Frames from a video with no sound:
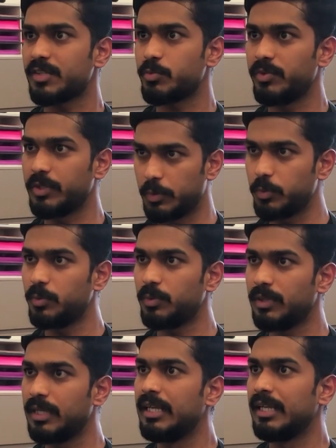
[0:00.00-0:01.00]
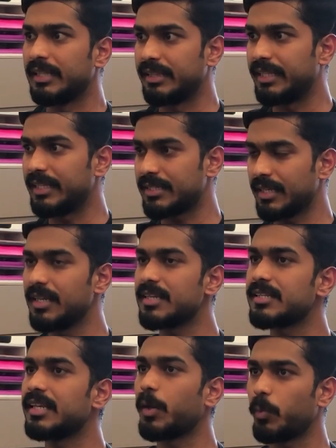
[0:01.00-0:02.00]
we do, they tell us
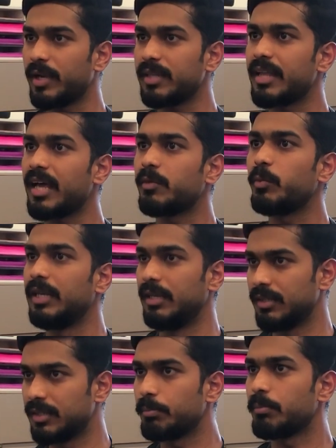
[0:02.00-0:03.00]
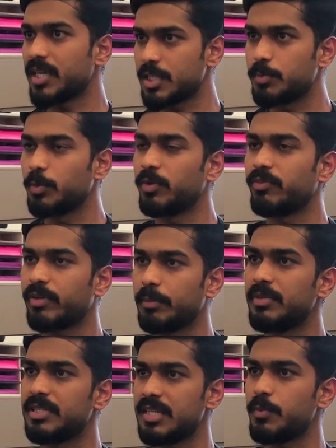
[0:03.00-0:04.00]
in a way that we learn much more from
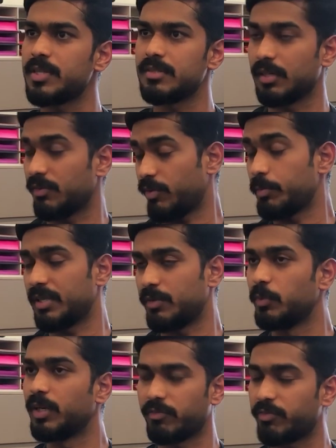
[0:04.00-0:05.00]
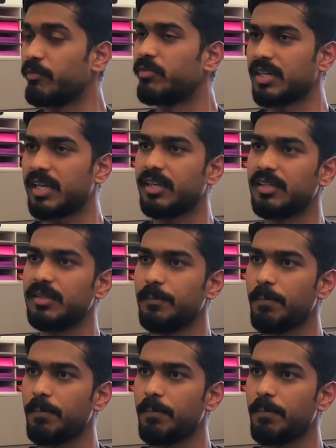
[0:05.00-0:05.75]
from working here.